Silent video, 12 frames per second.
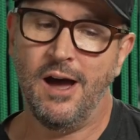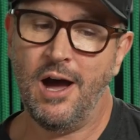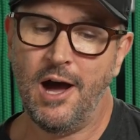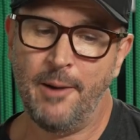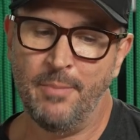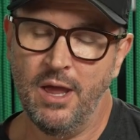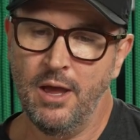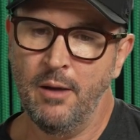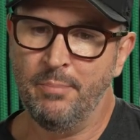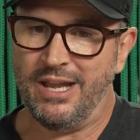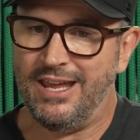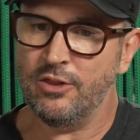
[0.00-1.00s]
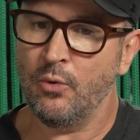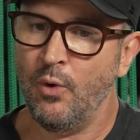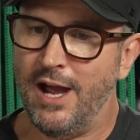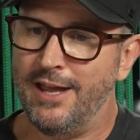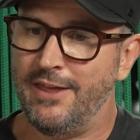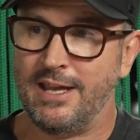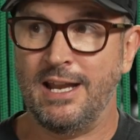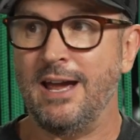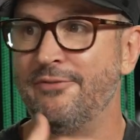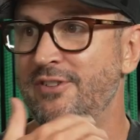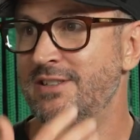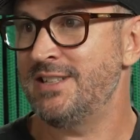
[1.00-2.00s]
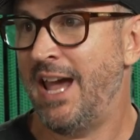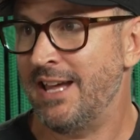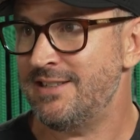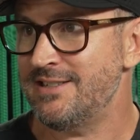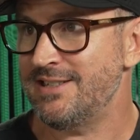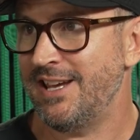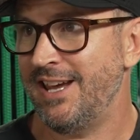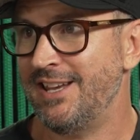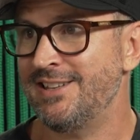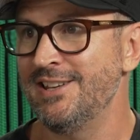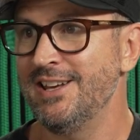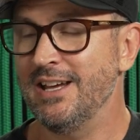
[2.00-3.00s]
Um, but either way, they're going to have to test it.